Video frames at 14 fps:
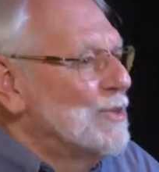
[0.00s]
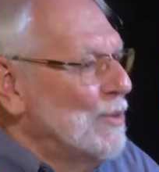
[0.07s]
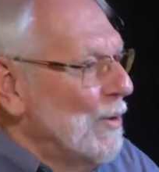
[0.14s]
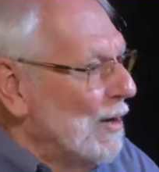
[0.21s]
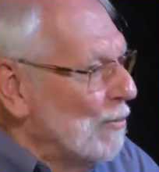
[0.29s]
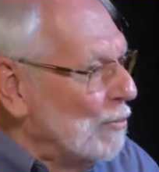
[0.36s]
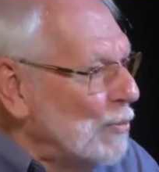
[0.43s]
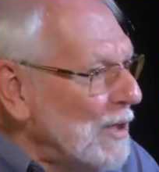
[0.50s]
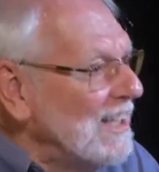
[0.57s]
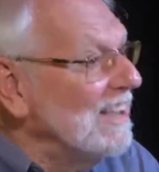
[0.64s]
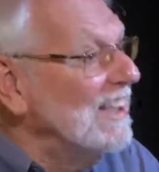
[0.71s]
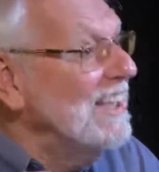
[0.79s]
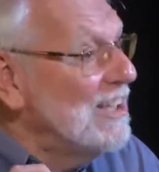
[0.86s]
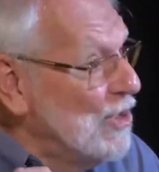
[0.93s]
to a
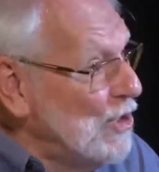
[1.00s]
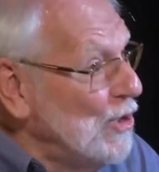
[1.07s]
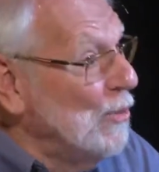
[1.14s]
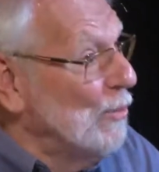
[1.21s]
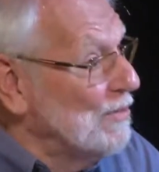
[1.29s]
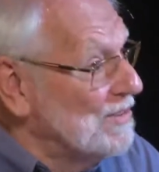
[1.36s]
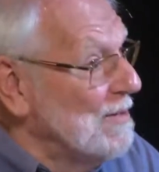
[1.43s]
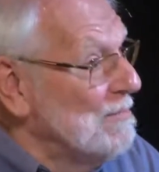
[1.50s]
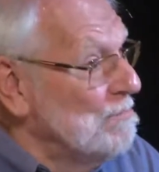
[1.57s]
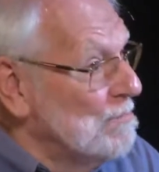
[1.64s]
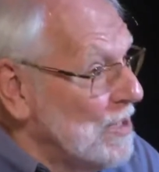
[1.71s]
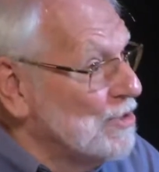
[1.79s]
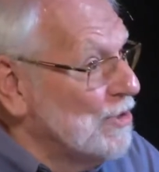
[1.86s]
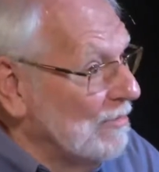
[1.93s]
really cute
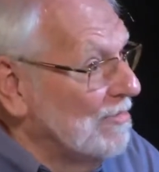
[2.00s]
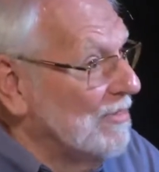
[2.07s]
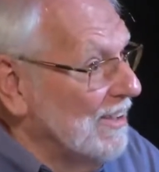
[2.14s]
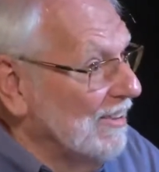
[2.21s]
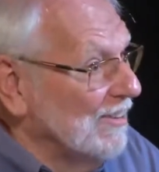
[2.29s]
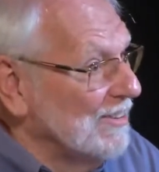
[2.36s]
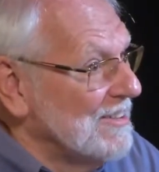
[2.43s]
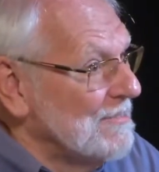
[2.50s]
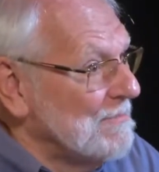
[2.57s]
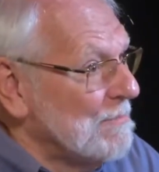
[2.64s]
mission field,